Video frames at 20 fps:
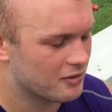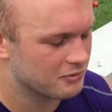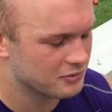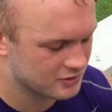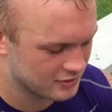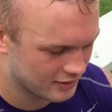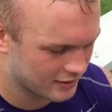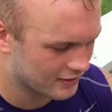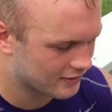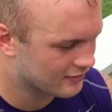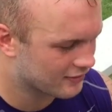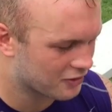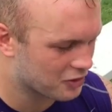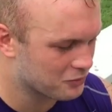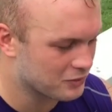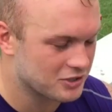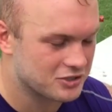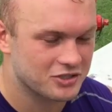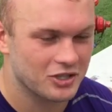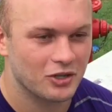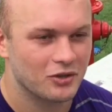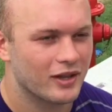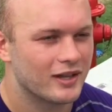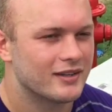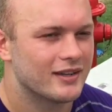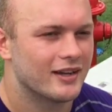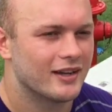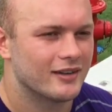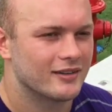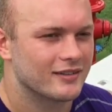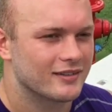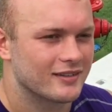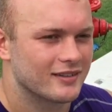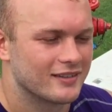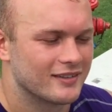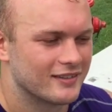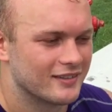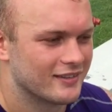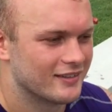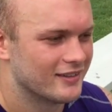I'm just like, they're gonna be so let down.
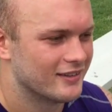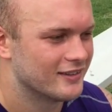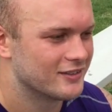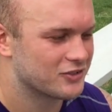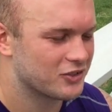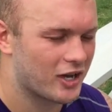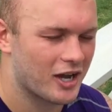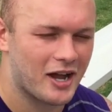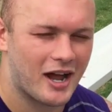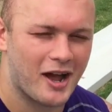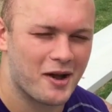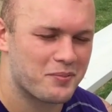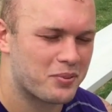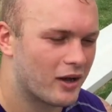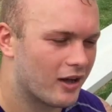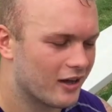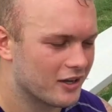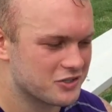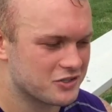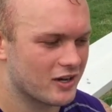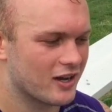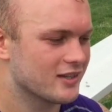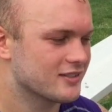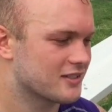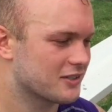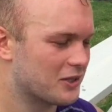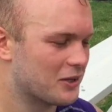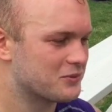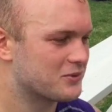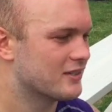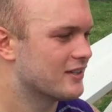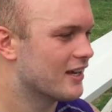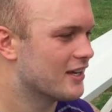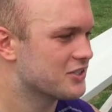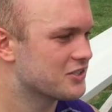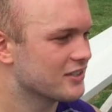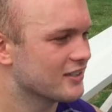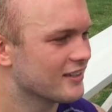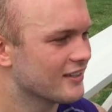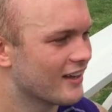So I, I apologize to Clemson
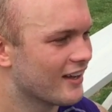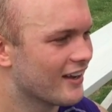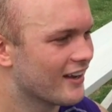Nation.